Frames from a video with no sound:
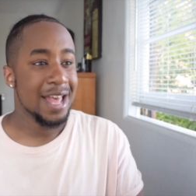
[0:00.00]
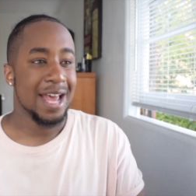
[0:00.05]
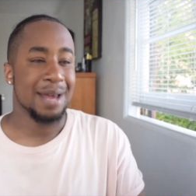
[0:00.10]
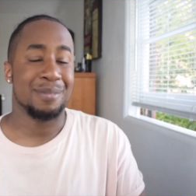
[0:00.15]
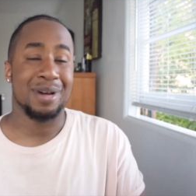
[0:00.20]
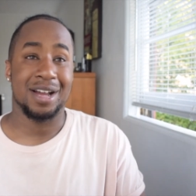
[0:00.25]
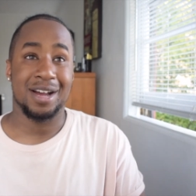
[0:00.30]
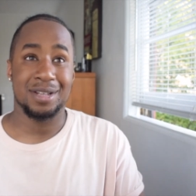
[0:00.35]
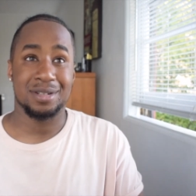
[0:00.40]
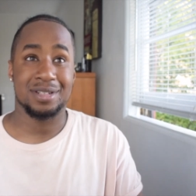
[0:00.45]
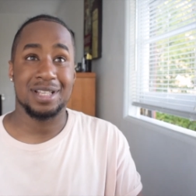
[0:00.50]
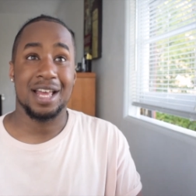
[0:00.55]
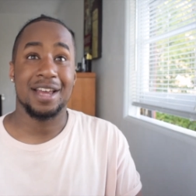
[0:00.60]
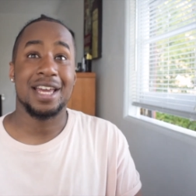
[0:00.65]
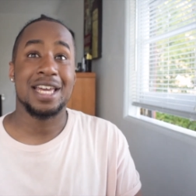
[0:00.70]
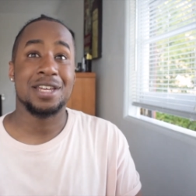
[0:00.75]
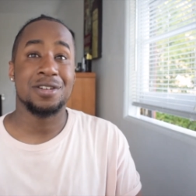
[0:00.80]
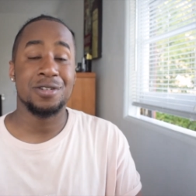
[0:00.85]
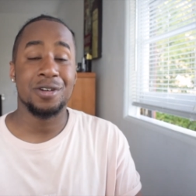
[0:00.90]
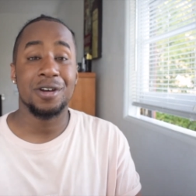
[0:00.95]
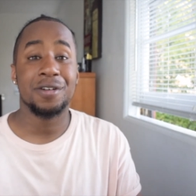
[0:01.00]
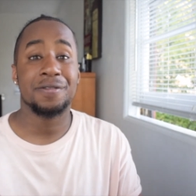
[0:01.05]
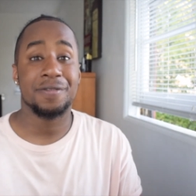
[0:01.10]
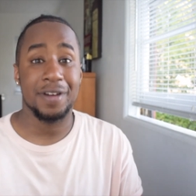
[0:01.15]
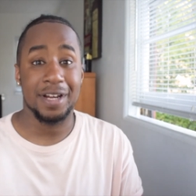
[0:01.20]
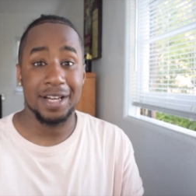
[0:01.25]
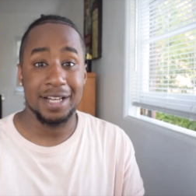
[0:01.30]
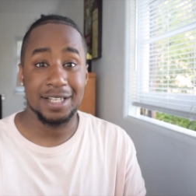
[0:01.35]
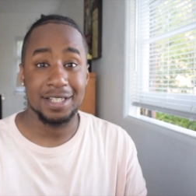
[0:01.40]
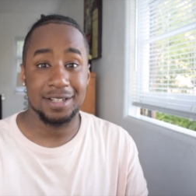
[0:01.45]
And my cousin was like, hey, you go
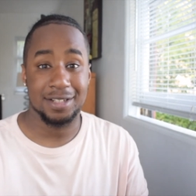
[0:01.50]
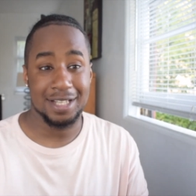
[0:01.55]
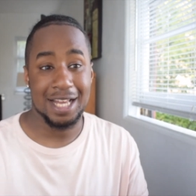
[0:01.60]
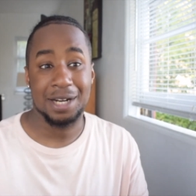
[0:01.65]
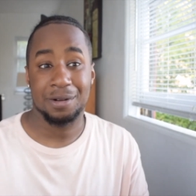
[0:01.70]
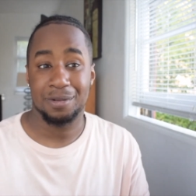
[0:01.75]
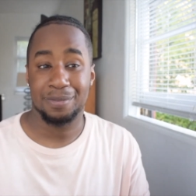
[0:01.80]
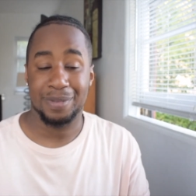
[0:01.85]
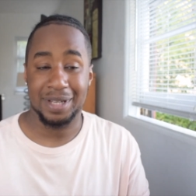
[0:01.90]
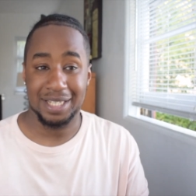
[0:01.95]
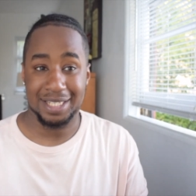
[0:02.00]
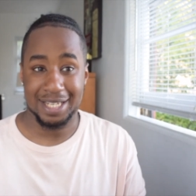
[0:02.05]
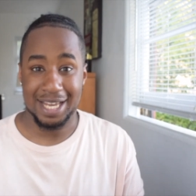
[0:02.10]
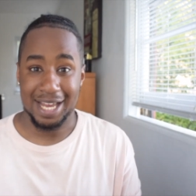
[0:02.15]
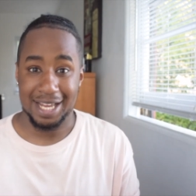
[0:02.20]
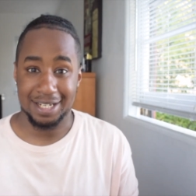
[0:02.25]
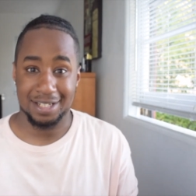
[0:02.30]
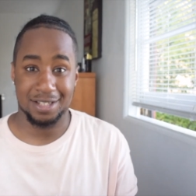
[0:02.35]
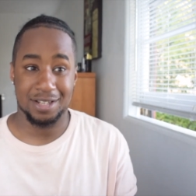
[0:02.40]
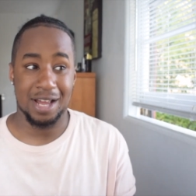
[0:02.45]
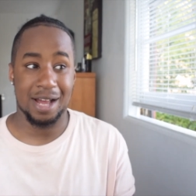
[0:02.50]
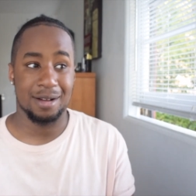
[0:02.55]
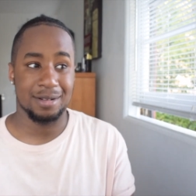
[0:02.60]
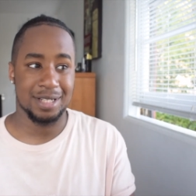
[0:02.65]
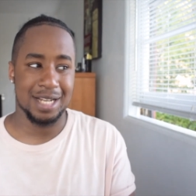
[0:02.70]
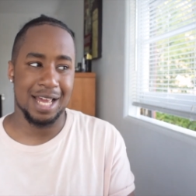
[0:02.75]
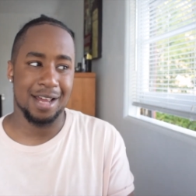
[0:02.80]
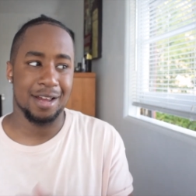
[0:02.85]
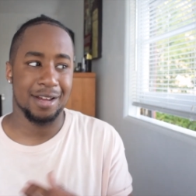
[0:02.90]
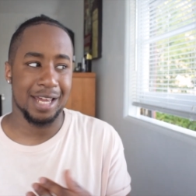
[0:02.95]
first, because I don't want to be scared. So I
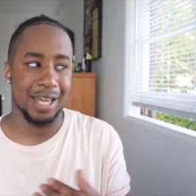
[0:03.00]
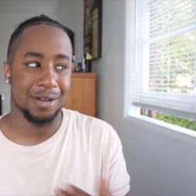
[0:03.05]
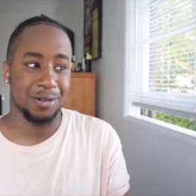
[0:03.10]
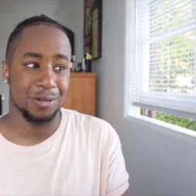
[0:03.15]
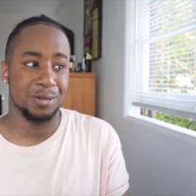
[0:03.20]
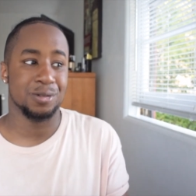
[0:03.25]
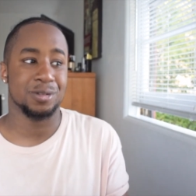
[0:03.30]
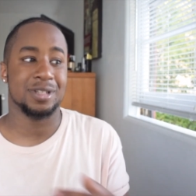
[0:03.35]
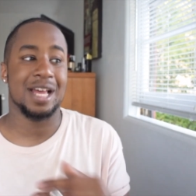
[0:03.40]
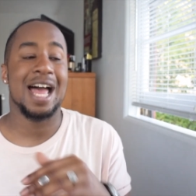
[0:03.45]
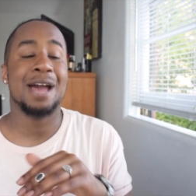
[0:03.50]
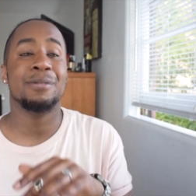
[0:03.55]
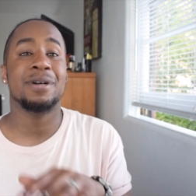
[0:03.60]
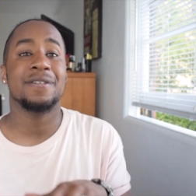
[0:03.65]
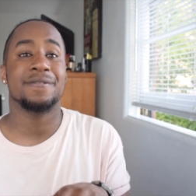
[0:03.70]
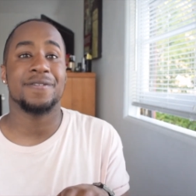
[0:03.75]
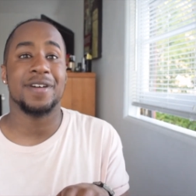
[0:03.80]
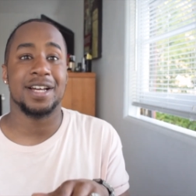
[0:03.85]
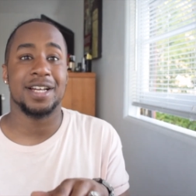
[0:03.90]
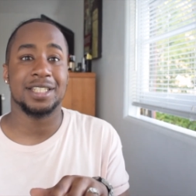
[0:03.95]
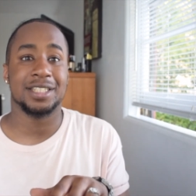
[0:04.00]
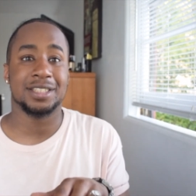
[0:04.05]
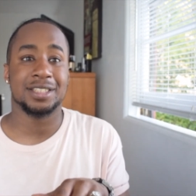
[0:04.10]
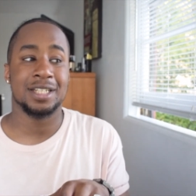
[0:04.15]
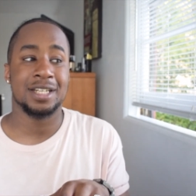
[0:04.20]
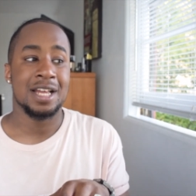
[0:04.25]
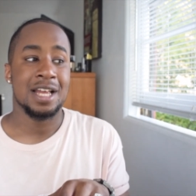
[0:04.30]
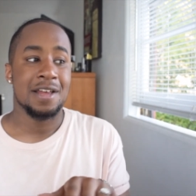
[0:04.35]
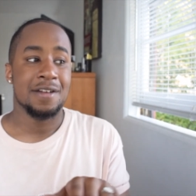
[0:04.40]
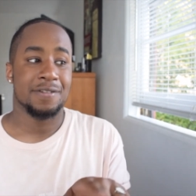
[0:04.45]
was like, okay, cool. So I went first
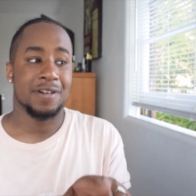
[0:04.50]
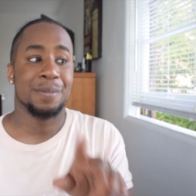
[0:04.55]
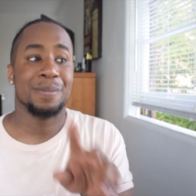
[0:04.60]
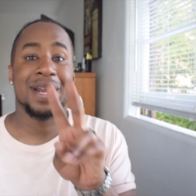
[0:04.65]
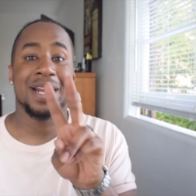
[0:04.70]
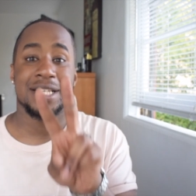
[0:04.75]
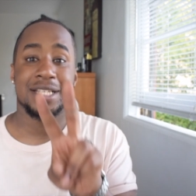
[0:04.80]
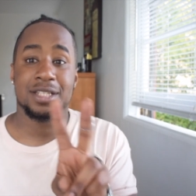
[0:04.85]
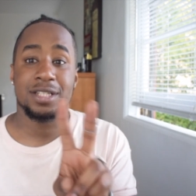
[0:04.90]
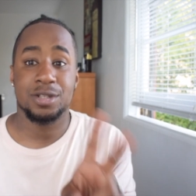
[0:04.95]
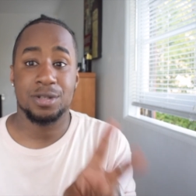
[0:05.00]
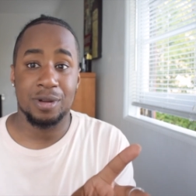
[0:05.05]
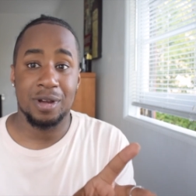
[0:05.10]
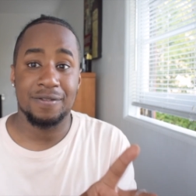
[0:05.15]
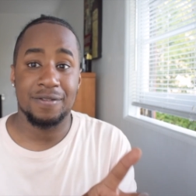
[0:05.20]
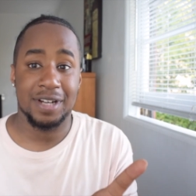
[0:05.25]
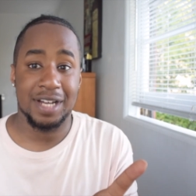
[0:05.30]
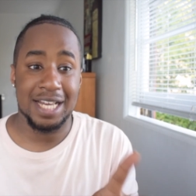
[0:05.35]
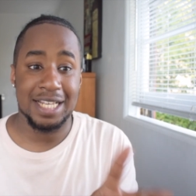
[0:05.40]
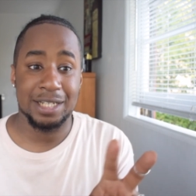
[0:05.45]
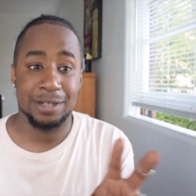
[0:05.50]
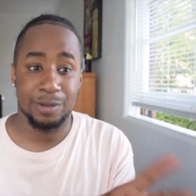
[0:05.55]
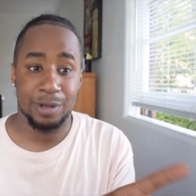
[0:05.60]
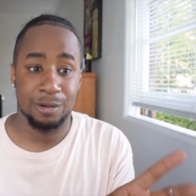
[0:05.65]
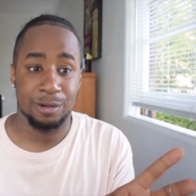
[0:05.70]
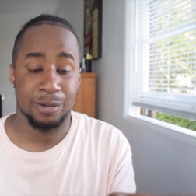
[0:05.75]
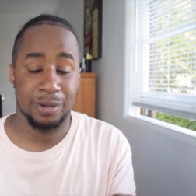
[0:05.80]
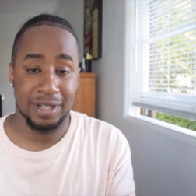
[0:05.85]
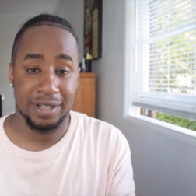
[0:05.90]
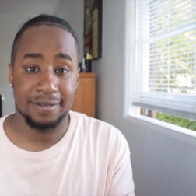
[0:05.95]
for about these two other guys that we
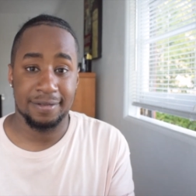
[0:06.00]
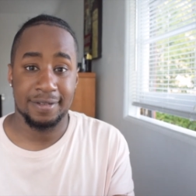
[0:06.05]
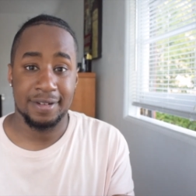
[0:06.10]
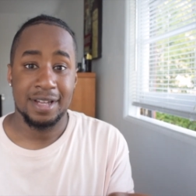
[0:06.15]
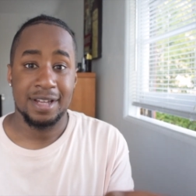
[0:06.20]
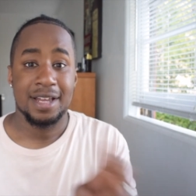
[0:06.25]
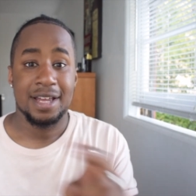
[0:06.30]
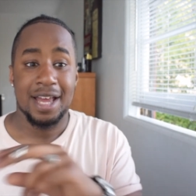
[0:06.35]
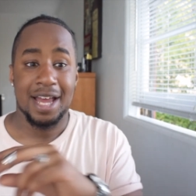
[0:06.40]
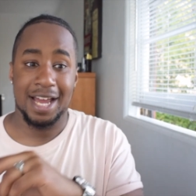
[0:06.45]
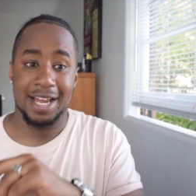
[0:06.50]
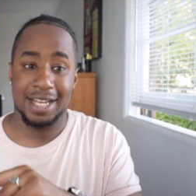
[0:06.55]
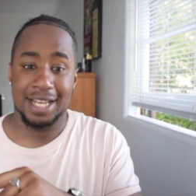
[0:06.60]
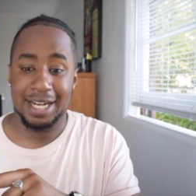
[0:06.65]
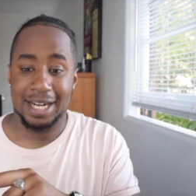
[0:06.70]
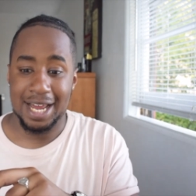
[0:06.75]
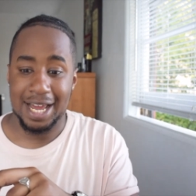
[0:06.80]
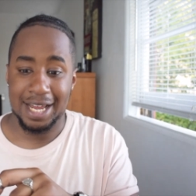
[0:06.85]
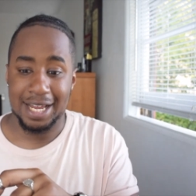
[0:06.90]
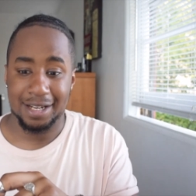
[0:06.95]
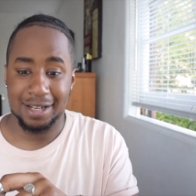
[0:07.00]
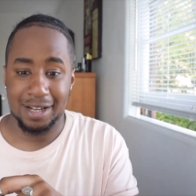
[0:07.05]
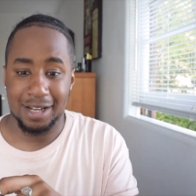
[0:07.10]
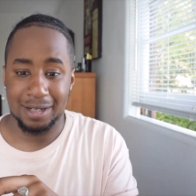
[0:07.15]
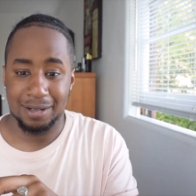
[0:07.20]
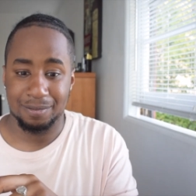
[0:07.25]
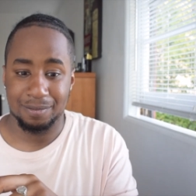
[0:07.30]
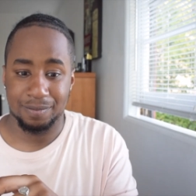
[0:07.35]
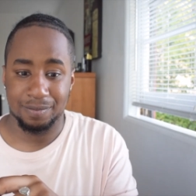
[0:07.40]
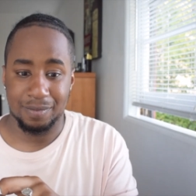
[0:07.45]
were with. And then like,
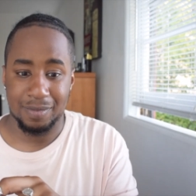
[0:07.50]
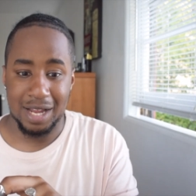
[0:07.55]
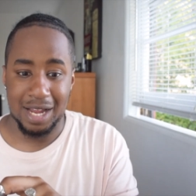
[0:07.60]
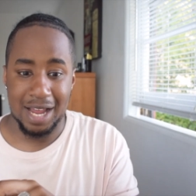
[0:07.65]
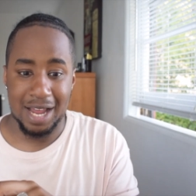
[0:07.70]
um,